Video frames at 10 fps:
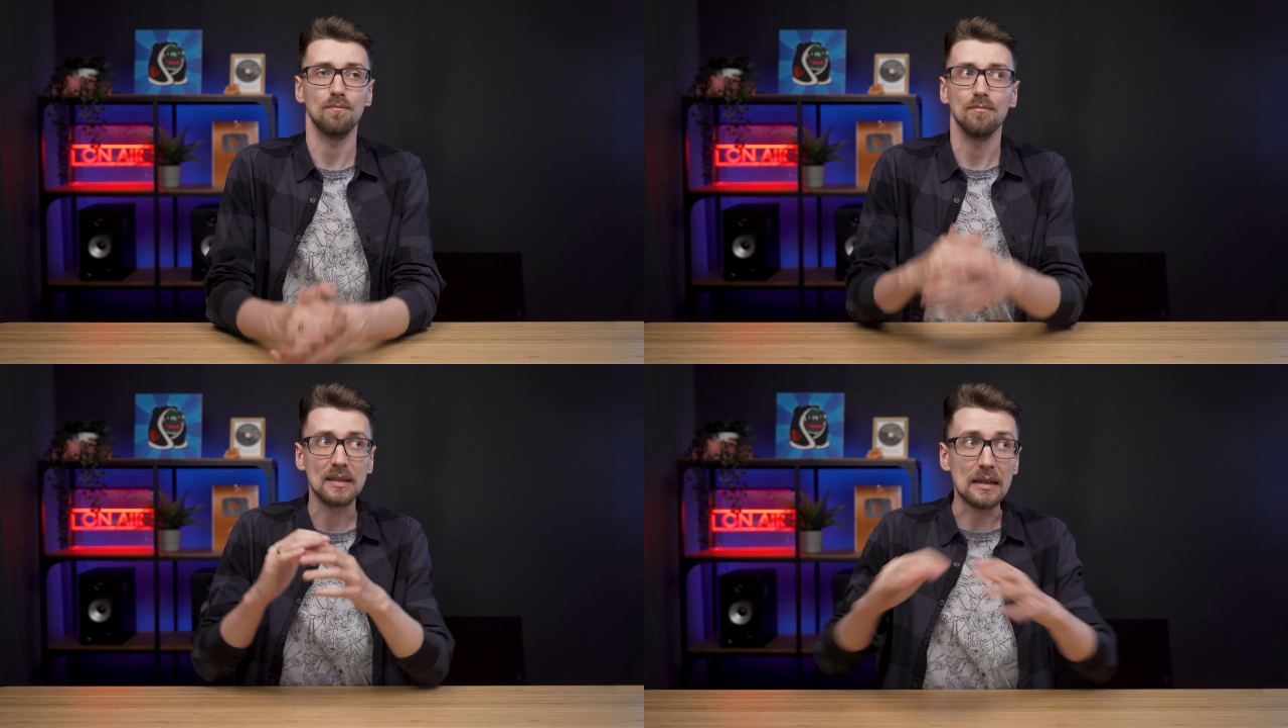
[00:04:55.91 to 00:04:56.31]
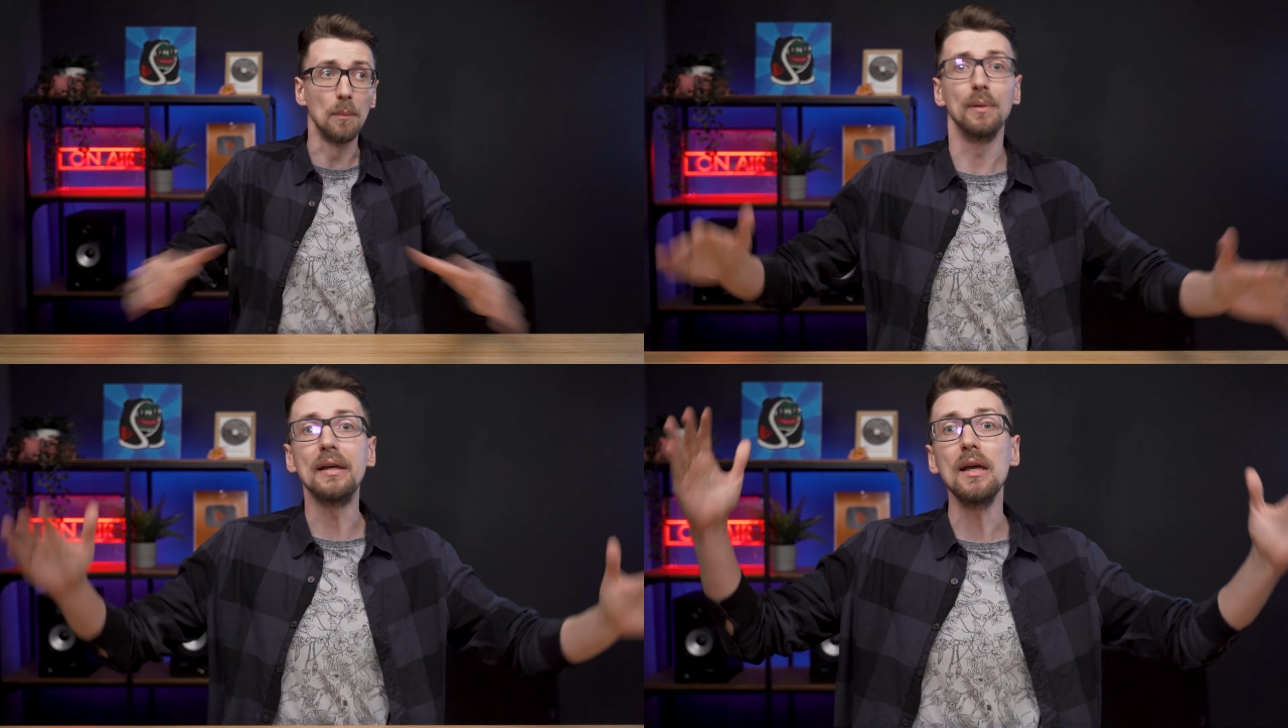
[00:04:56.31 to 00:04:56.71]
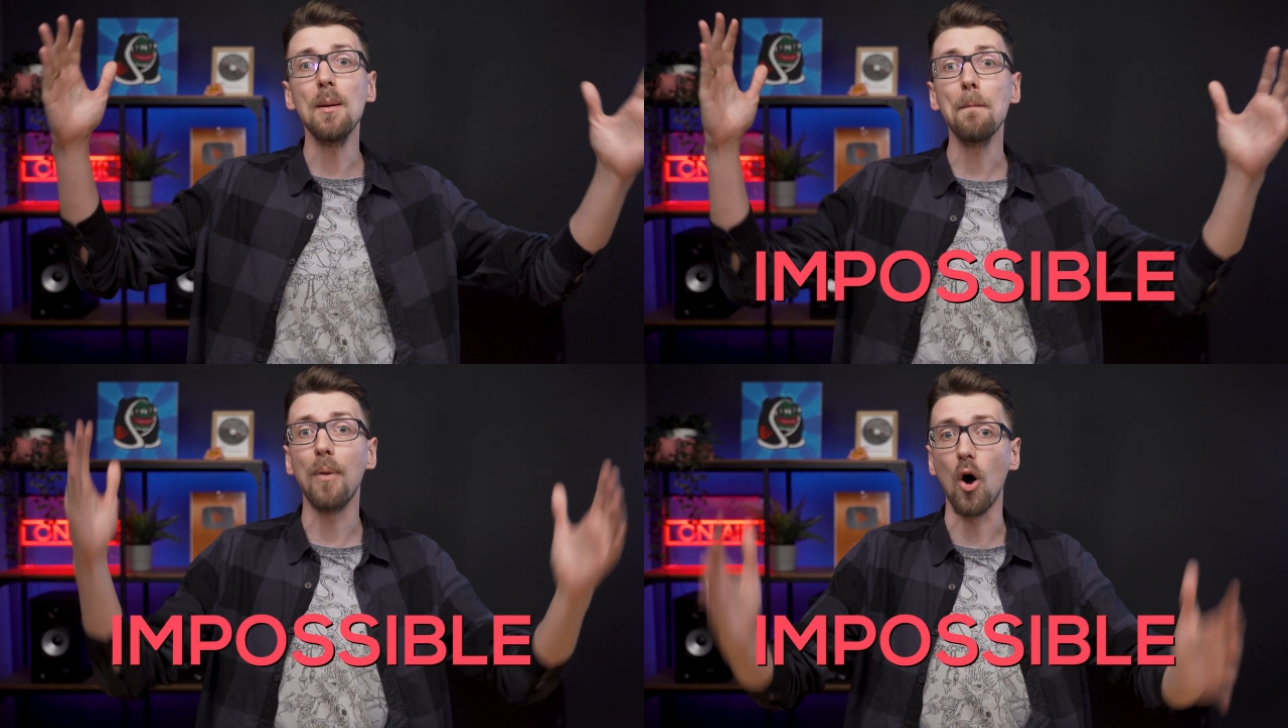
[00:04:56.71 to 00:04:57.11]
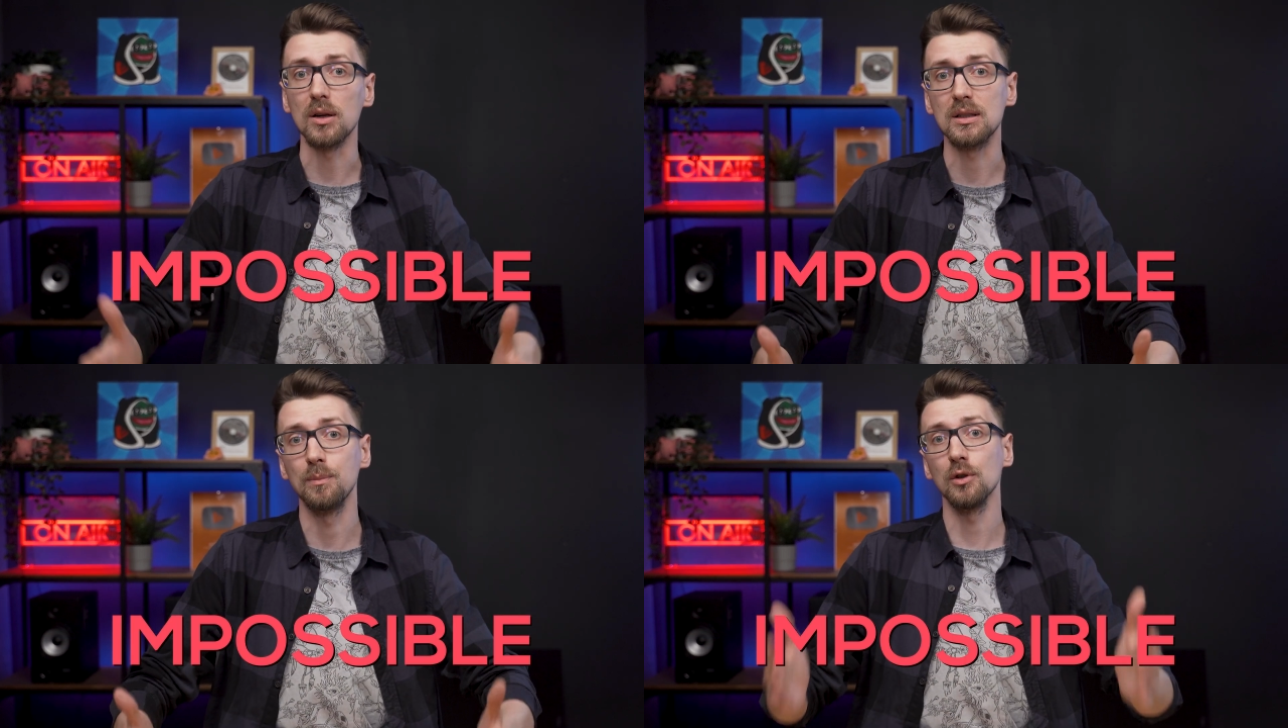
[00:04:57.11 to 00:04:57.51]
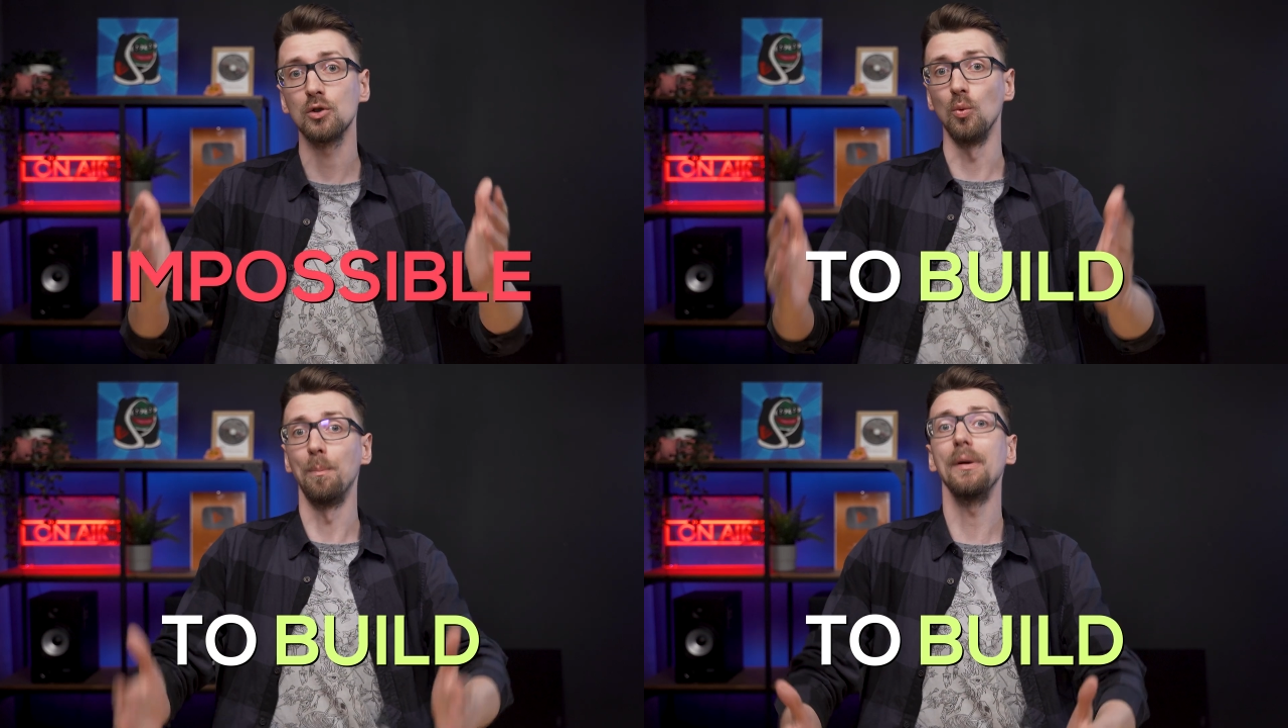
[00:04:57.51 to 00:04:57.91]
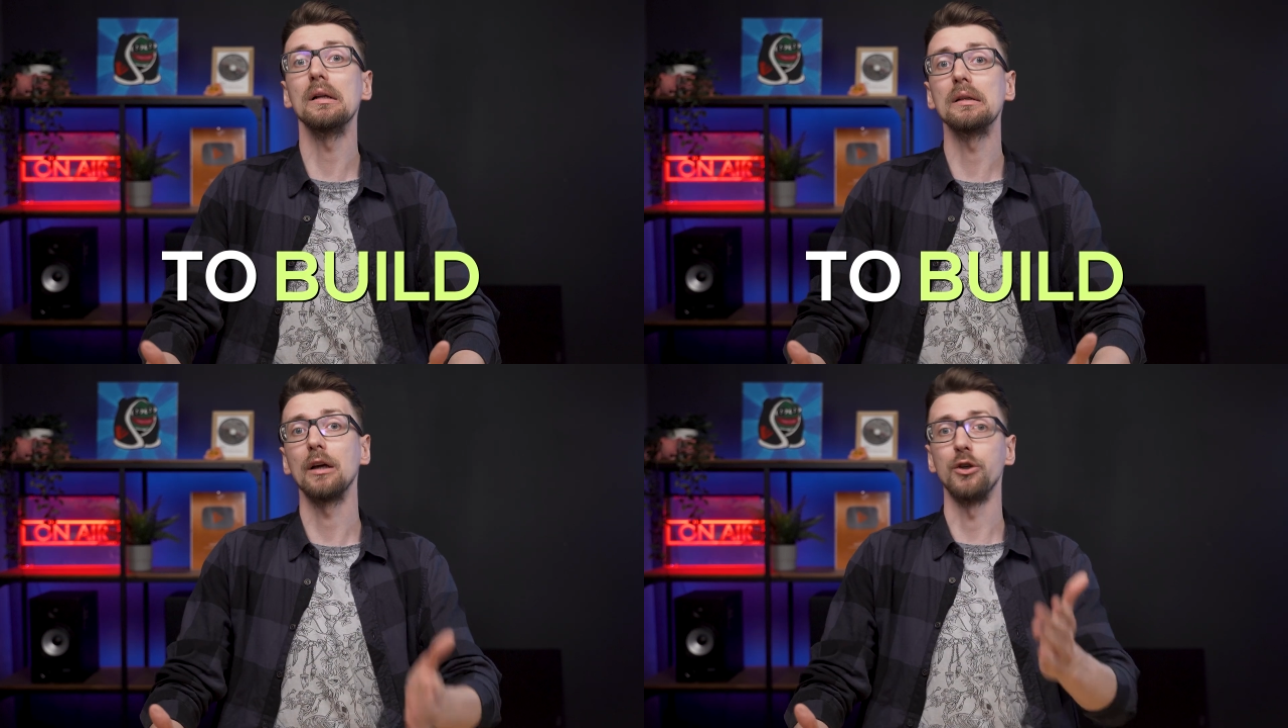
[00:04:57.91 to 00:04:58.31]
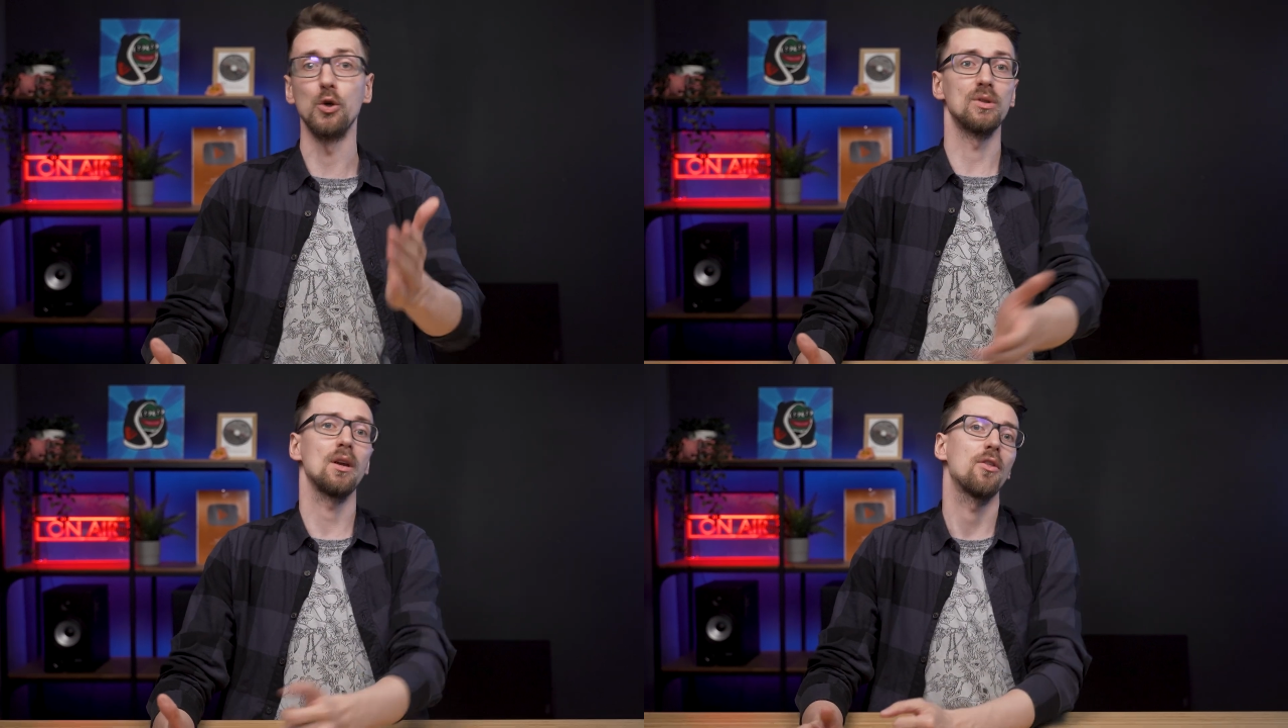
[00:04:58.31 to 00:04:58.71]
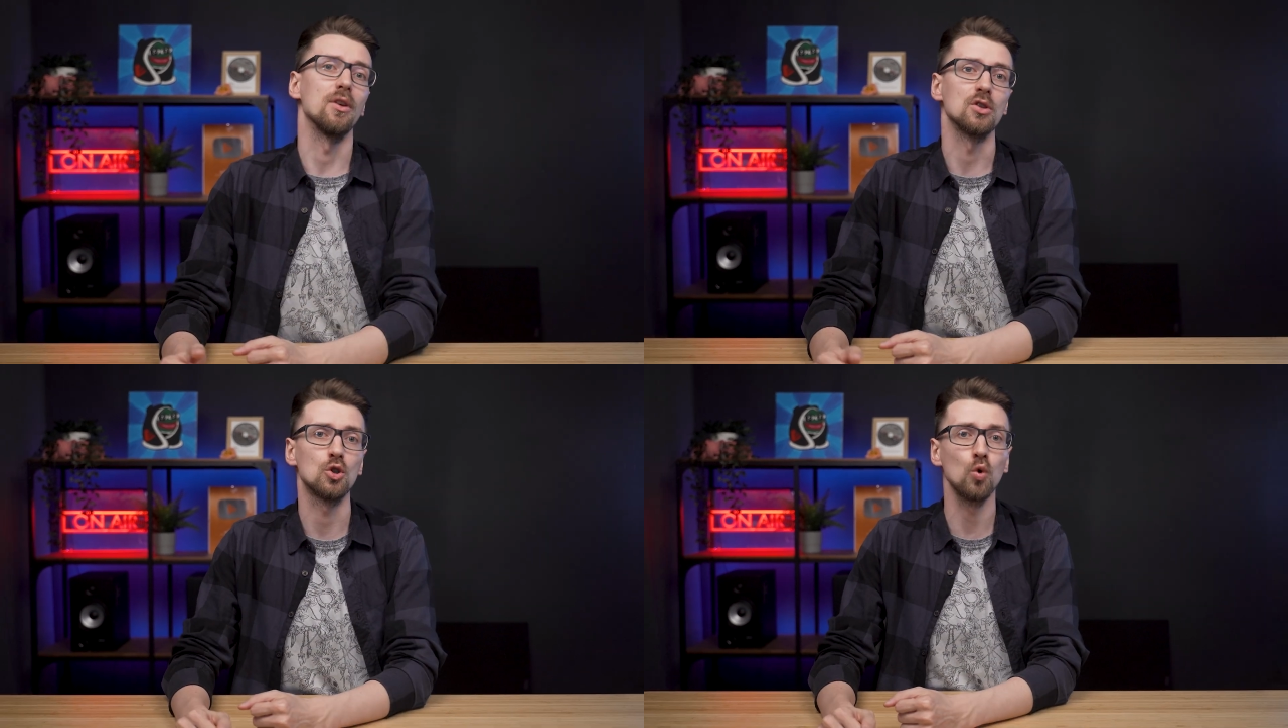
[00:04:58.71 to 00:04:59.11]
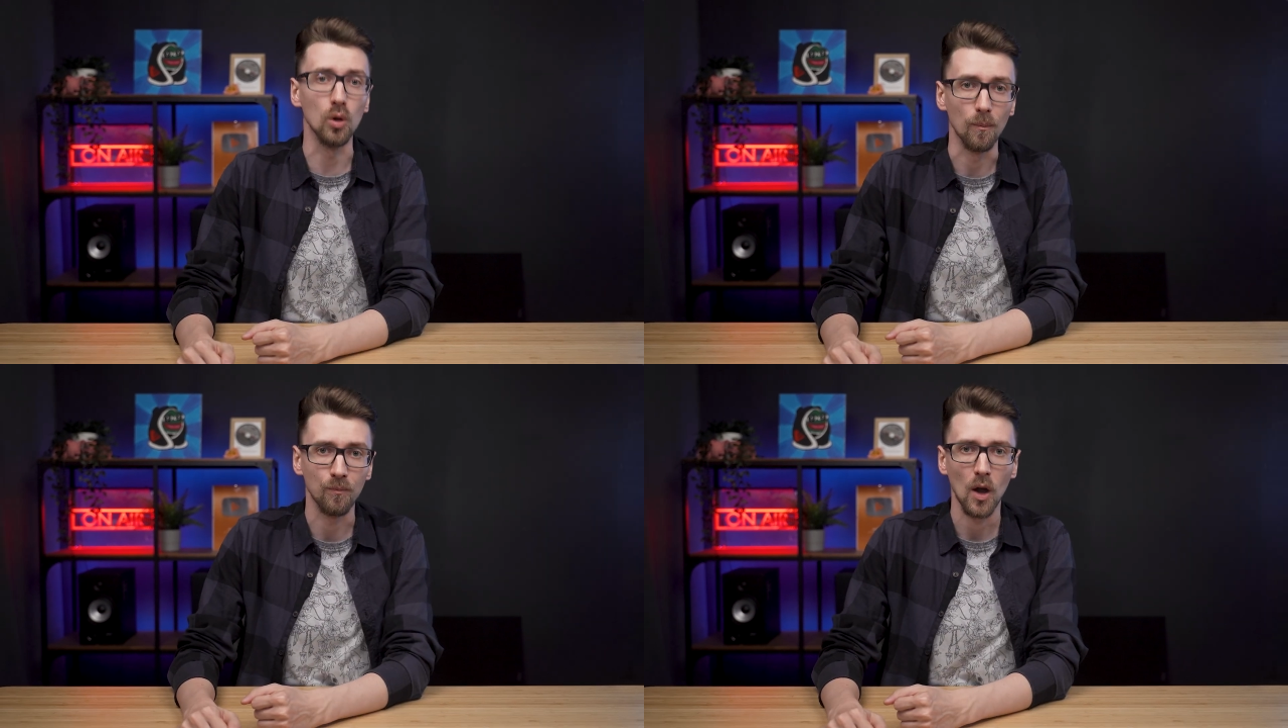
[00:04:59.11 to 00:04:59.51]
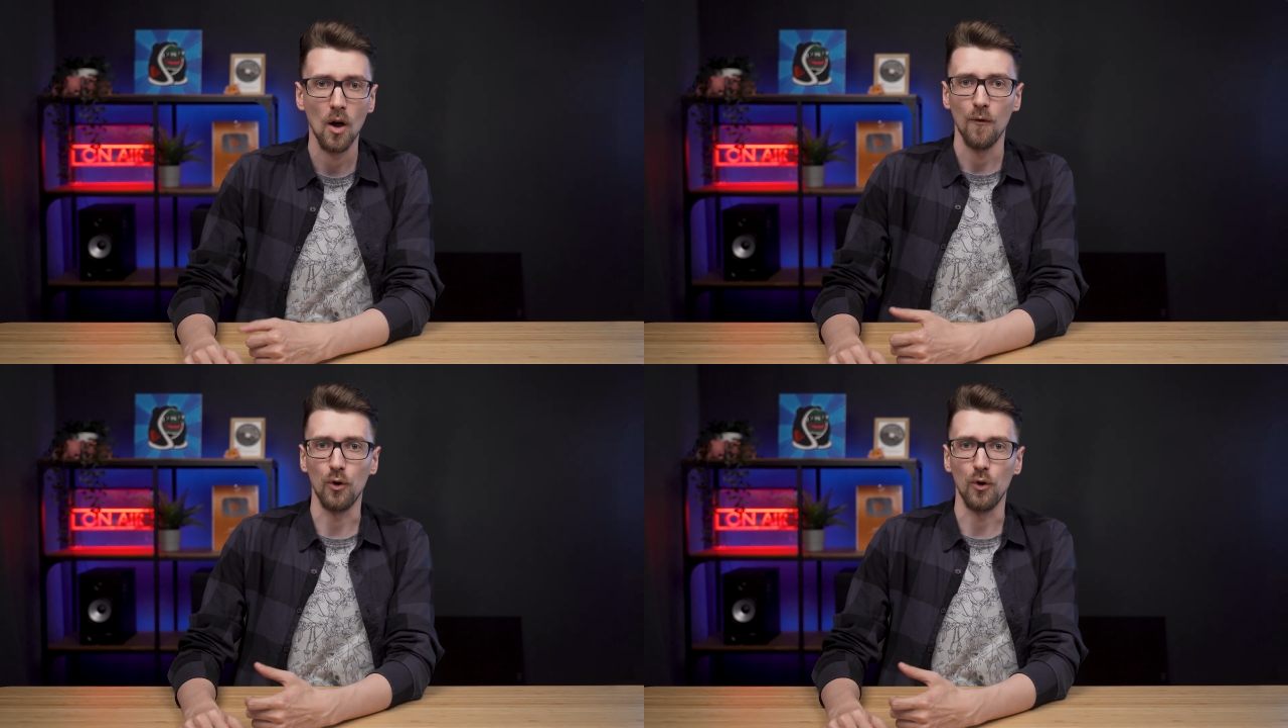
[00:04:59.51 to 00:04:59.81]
simply impossible to build using this tool. For